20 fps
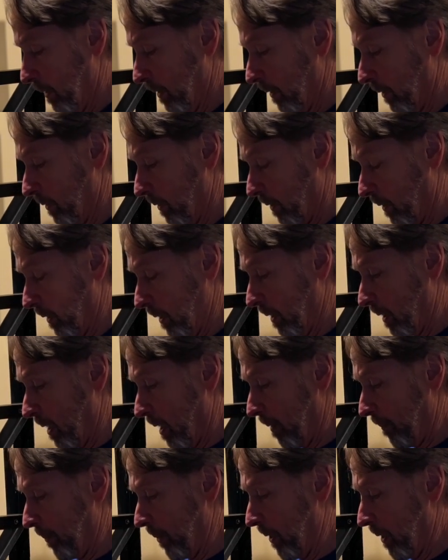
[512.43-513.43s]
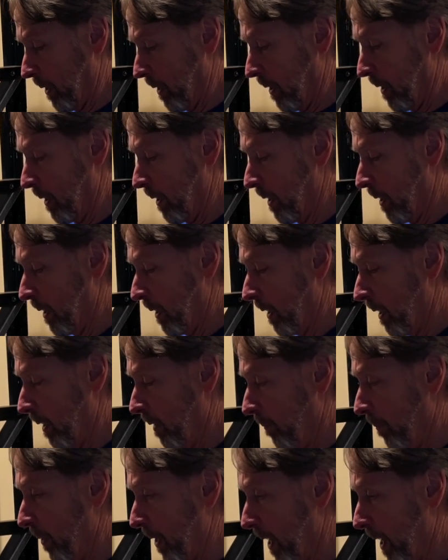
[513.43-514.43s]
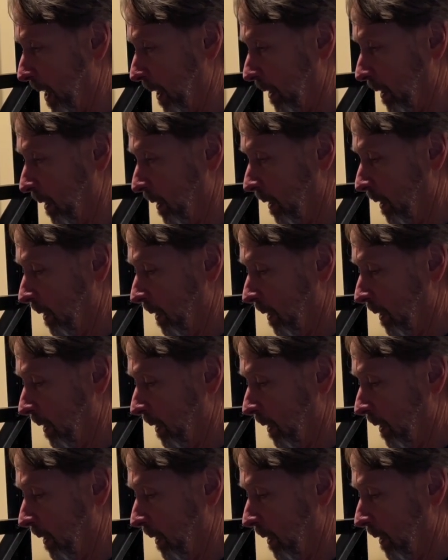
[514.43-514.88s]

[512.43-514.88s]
Curl it up and back.